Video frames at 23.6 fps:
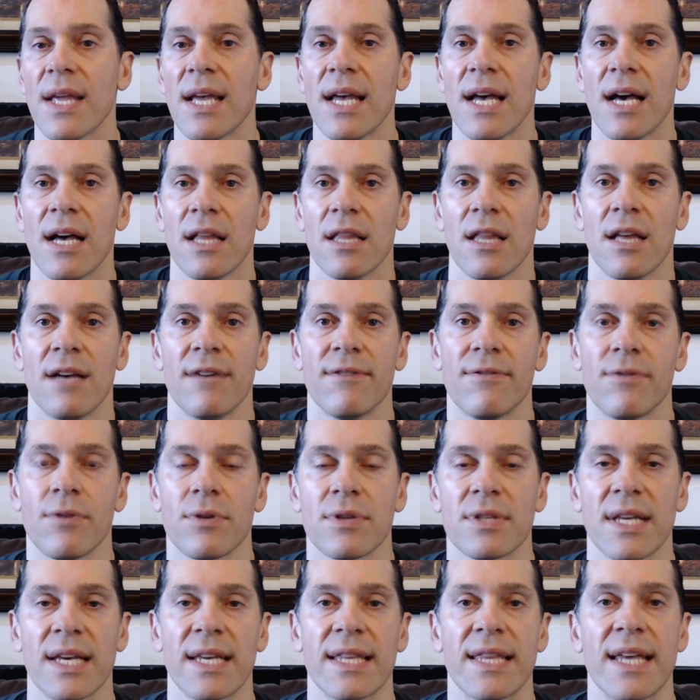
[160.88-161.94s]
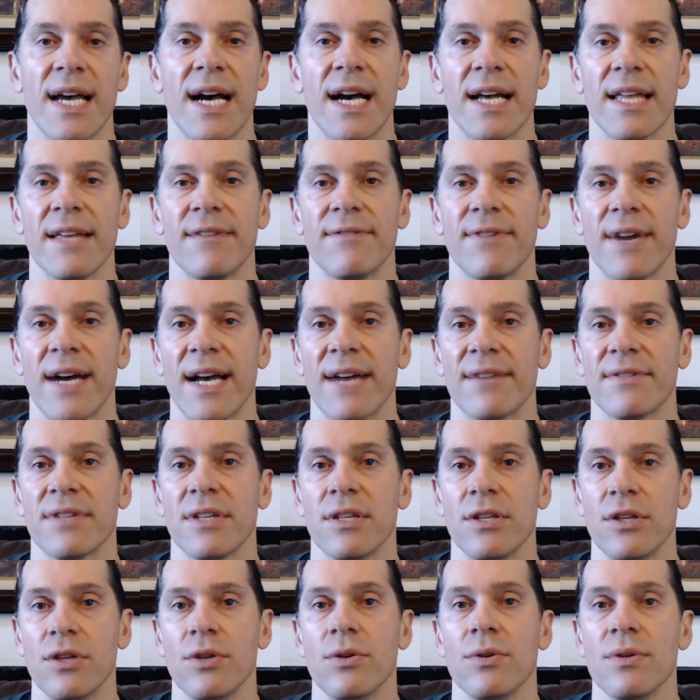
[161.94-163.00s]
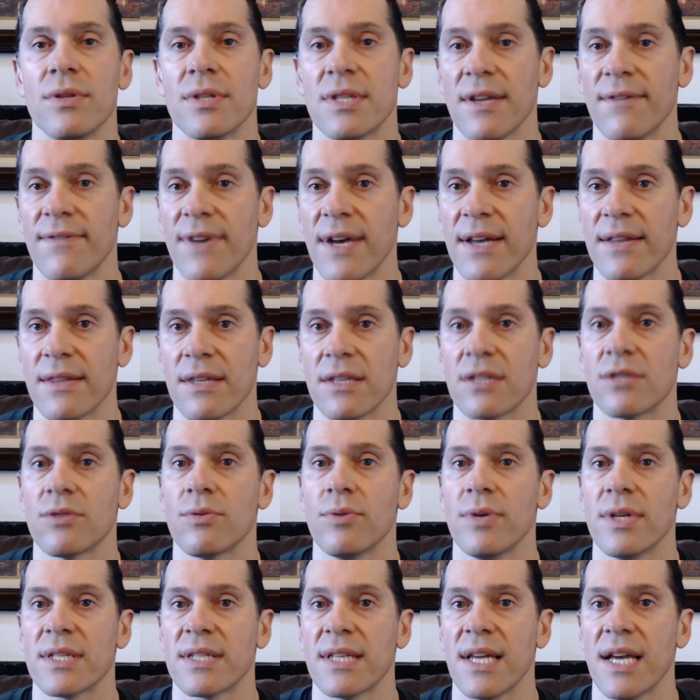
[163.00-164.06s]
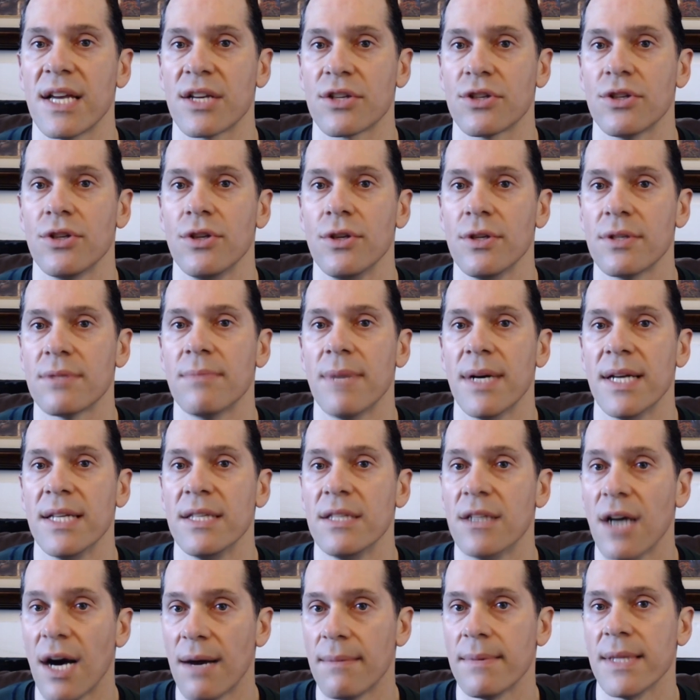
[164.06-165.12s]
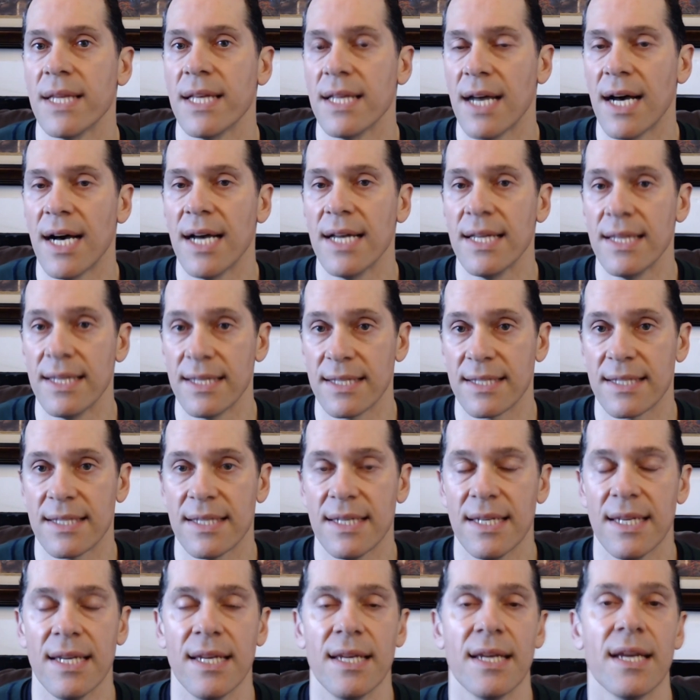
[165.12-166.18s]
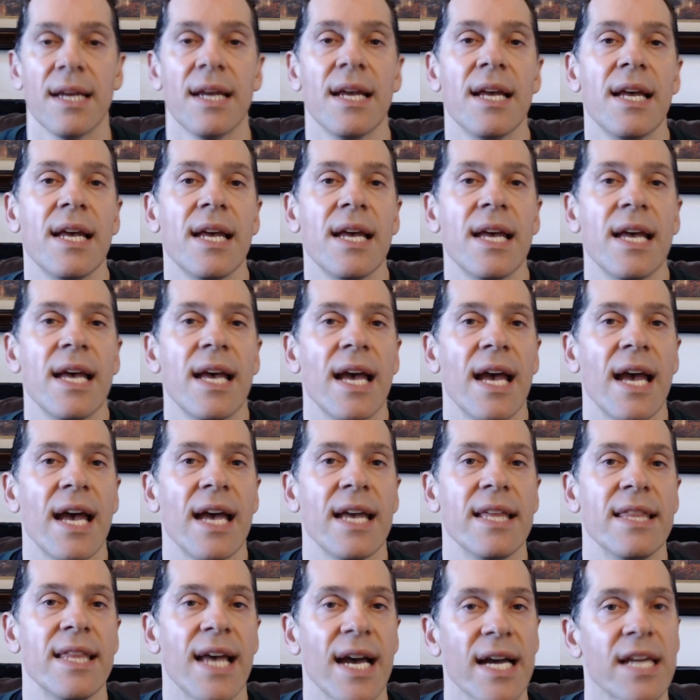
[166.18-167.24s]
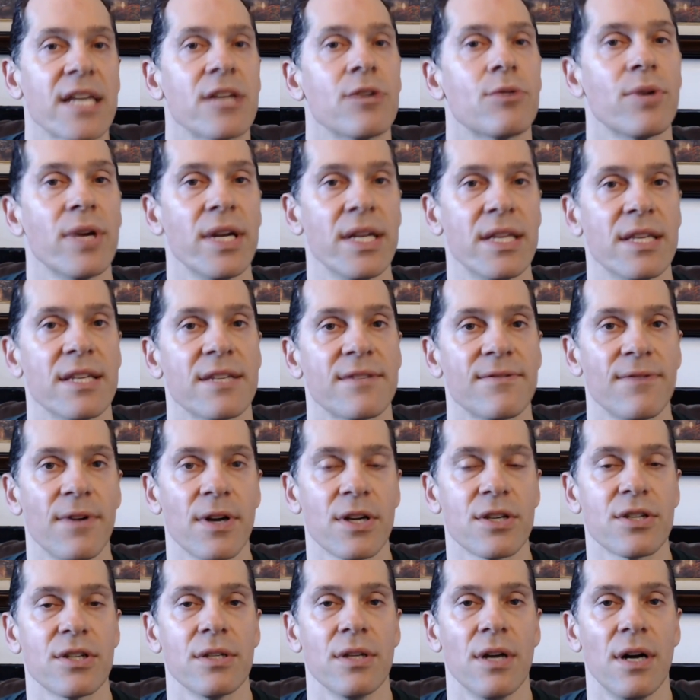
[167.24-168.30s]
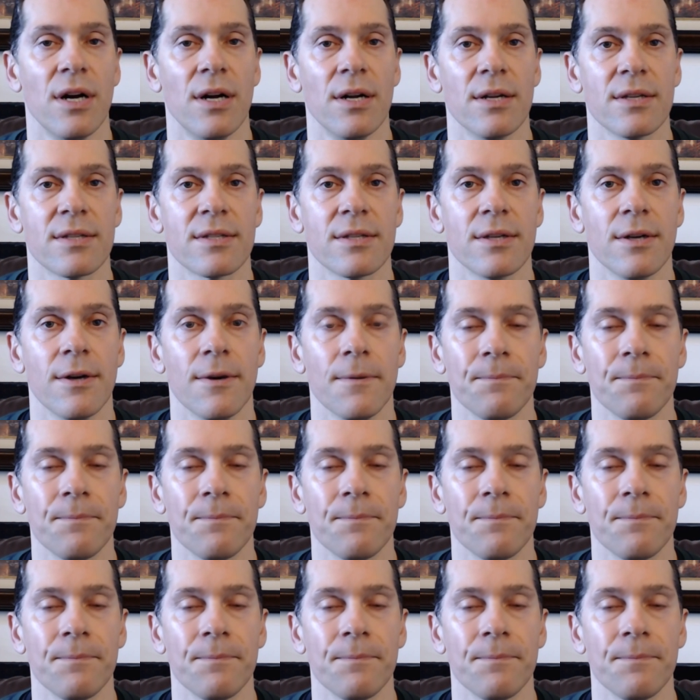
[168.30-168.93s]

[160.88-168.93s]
a lot of force like that if I have to twist to actually use my dominant eye to see. And that can create dysfunction also.